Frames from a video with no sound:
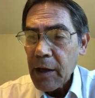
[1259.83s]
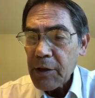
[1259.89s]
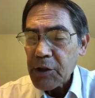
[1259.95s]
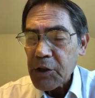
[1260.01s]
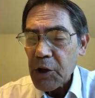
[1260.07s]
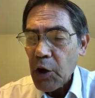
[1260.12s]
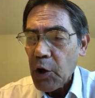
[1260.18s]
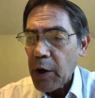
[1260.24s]

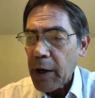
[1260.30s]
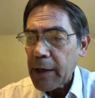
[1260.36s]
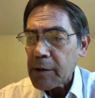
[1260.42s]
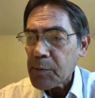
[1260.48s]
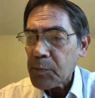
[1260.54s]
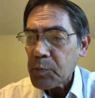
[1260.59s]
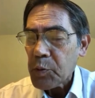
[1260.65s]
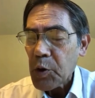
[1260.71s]
So
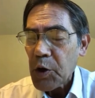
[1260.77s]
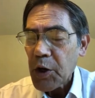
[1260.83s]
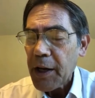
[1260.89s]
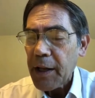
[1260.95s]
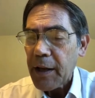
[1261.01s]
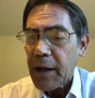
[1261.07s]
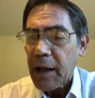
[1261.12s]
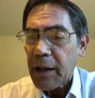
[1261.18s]
it's
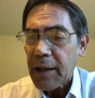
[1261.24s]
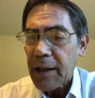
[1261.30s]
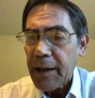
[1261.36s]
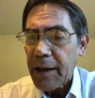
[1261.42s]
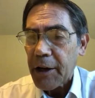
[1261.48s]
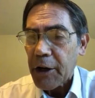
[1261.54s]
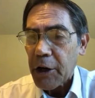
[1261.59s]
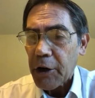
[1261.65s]
pretty
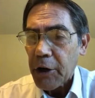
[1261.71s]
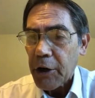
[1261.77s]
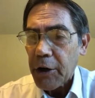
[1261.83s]
clear